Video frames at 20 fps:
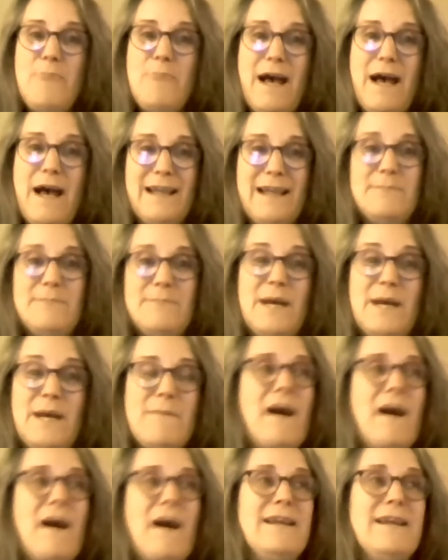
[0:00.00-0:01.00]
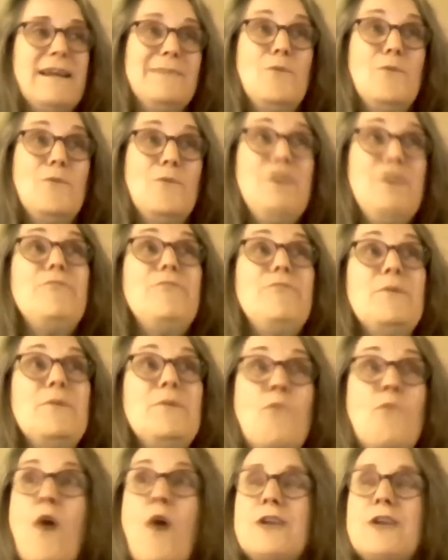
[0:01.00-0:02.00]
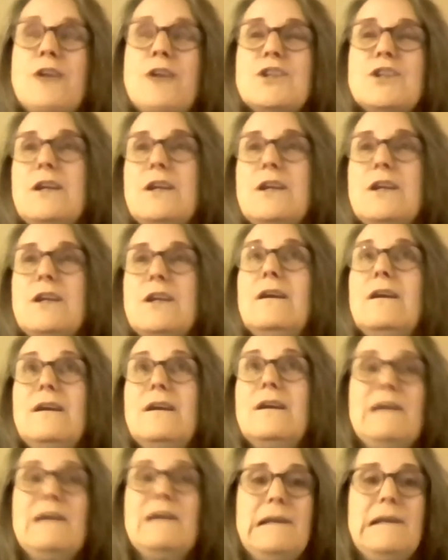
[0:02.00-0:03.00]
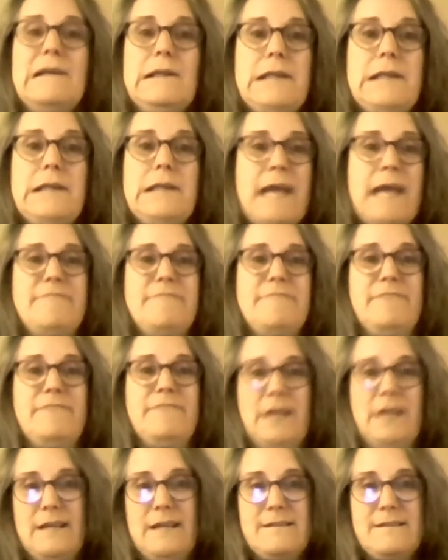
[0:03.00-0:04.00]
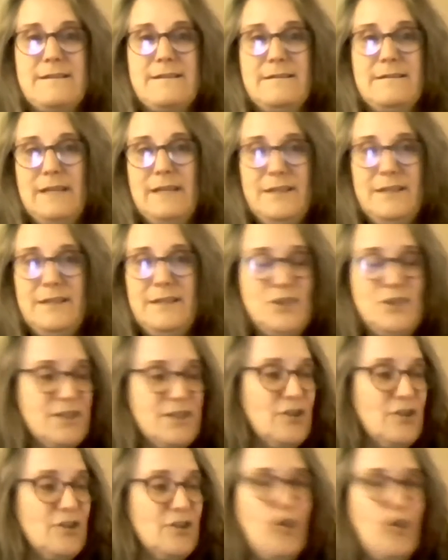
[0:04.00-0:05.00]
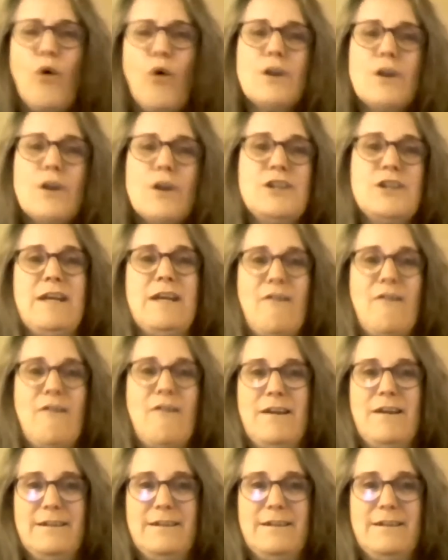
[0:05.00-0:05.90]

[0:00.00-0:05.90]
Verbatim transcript: back in my mind. We've been watching Netflix, like just gorging on.